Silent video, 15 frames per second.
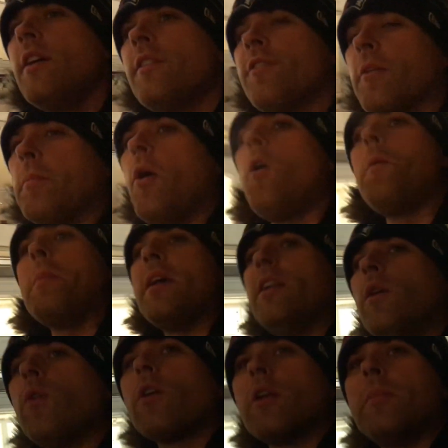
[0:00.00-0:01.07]
From
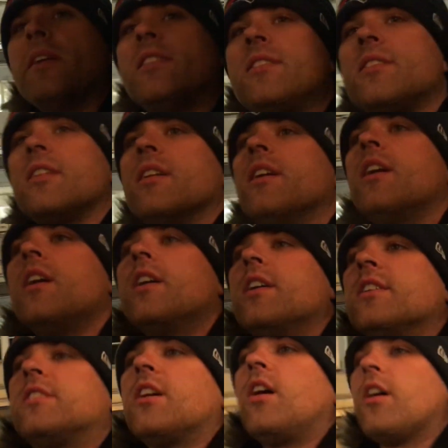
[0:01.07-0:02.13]
homemade ornaments,
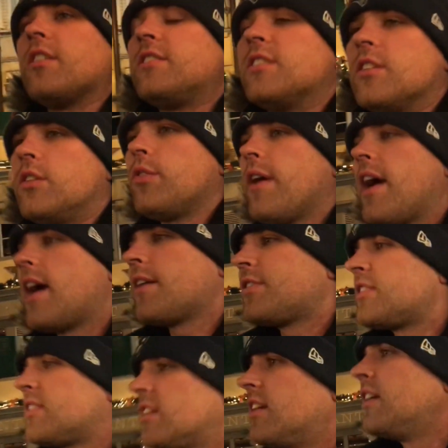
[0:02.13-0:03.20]
to arts and
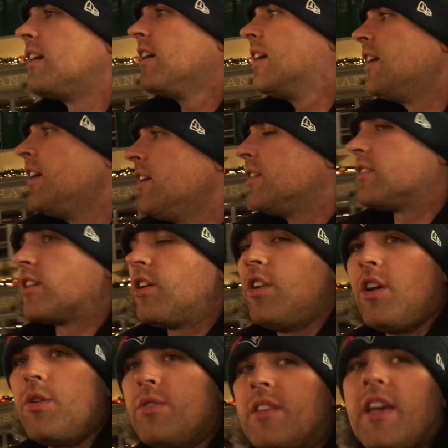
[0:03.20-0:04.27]
crafts, to
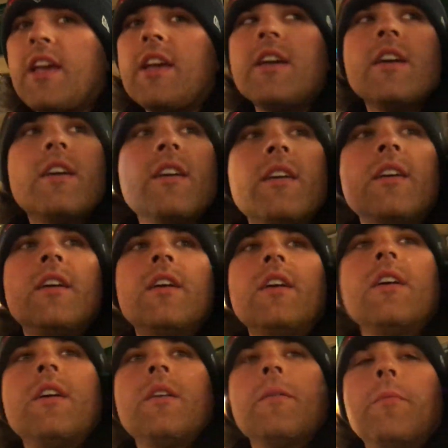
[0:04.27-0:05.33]
clothing,
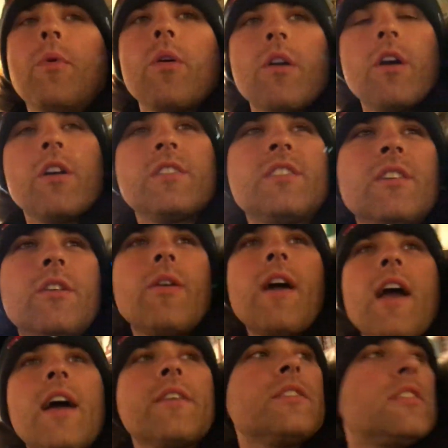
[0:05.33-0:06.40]
more arts and
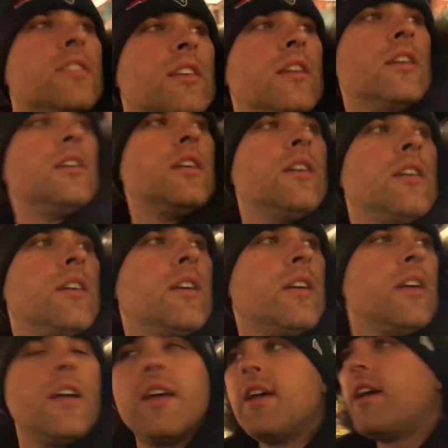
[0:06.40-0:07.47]
crafts,
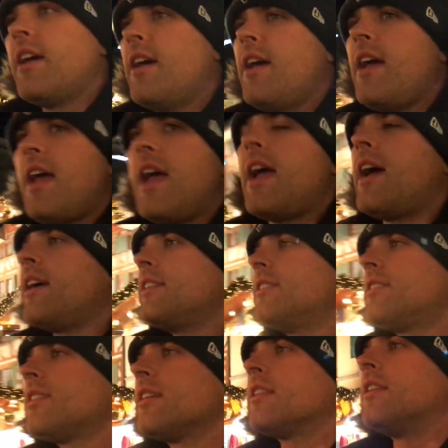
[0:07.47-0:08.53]

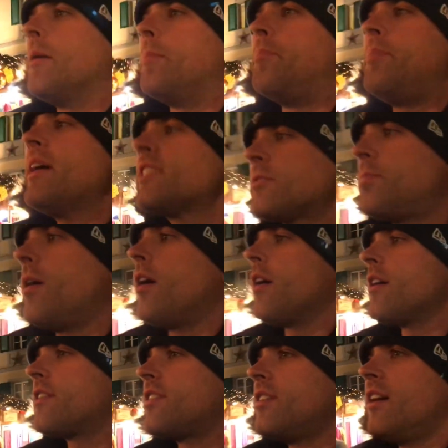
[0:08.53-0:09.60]
and the best
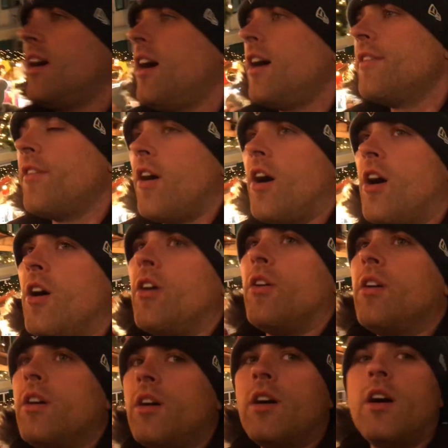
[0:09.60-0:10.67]
part of all,
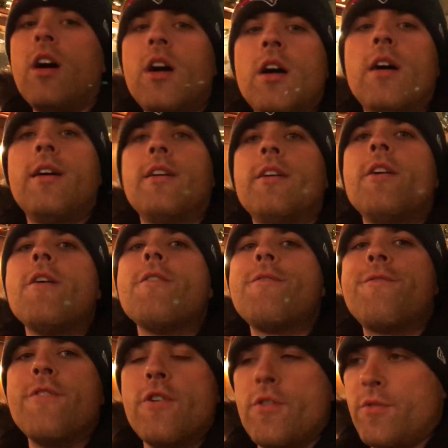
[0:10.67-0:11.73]

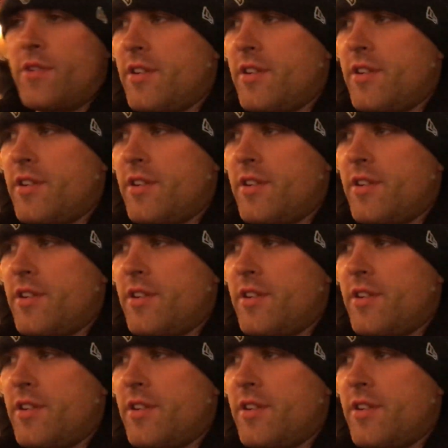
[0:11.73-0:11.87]
food.